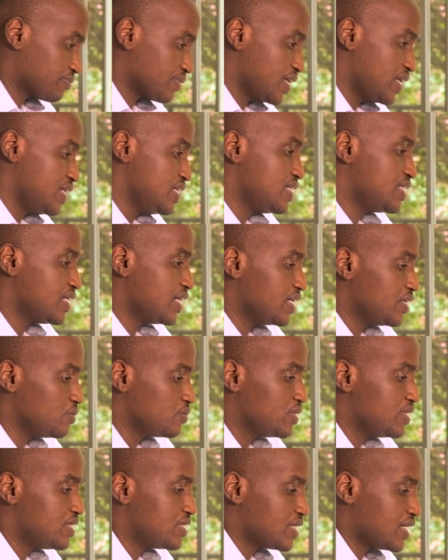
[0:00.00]
initially you
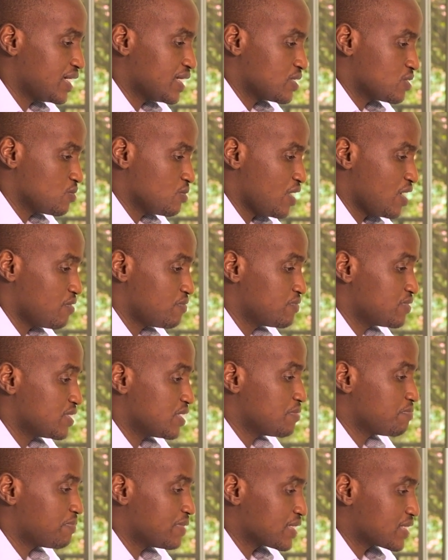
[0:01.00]
did tell us you have
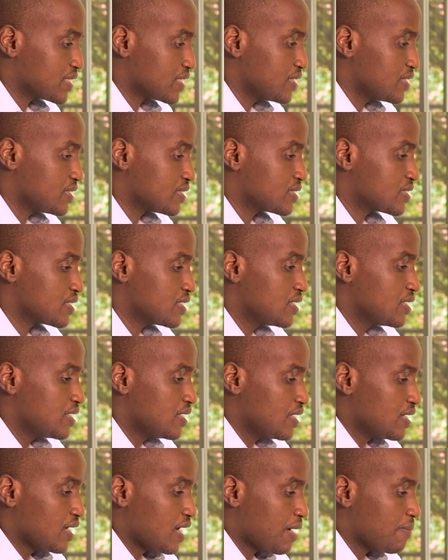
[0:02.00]

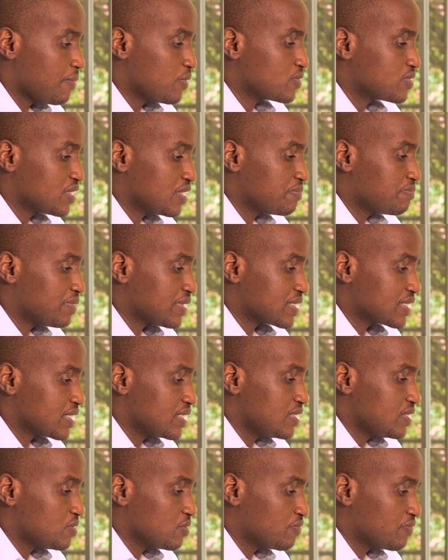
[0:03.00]
about
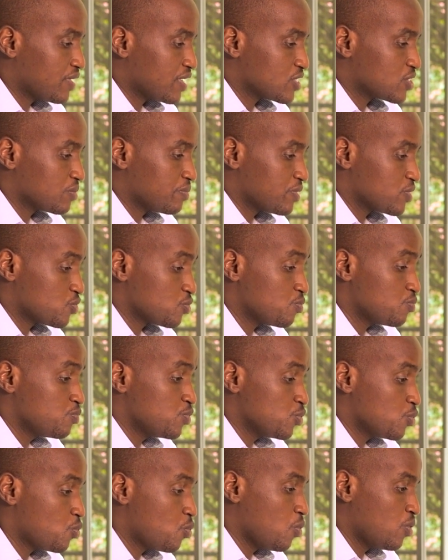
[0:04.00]
10% of customers whom
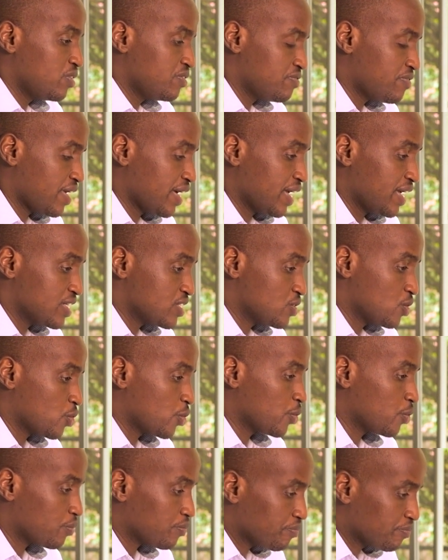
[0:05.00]
you qualify as
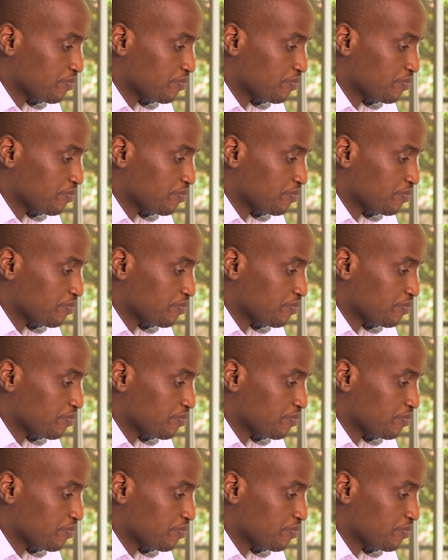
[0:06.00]
loyal.